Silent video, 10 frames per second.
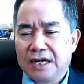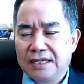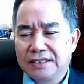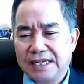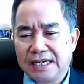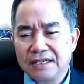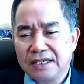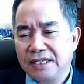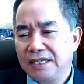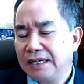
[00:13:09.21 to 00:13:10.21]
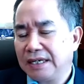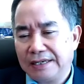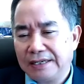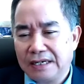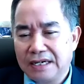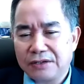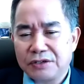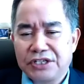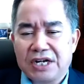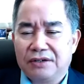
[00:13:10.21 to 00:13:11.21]
And secondly, another
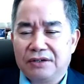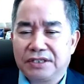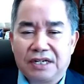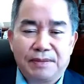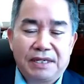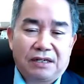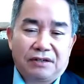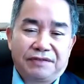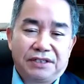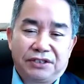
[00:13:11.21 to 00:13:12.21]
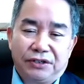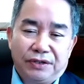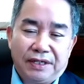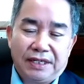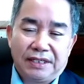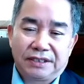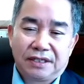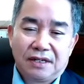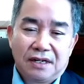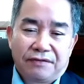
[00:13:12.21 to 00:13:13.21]
challenge coming out of this year is
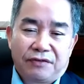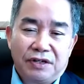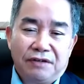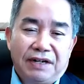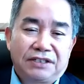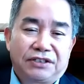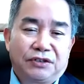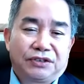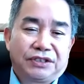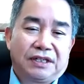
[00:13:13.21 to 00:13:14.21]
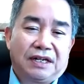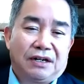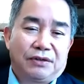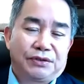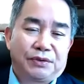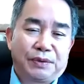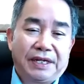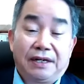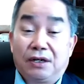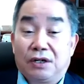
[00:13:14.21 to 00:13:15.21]
for investors. How should
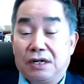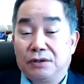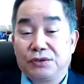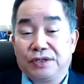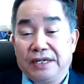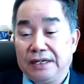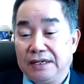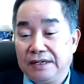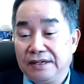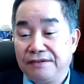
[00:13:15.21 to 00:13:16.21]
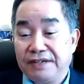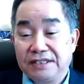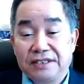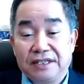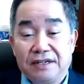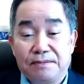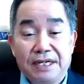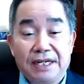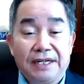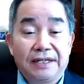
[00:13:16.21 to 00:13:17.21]
they invest their
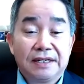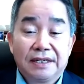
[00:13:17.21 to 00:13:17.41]
money?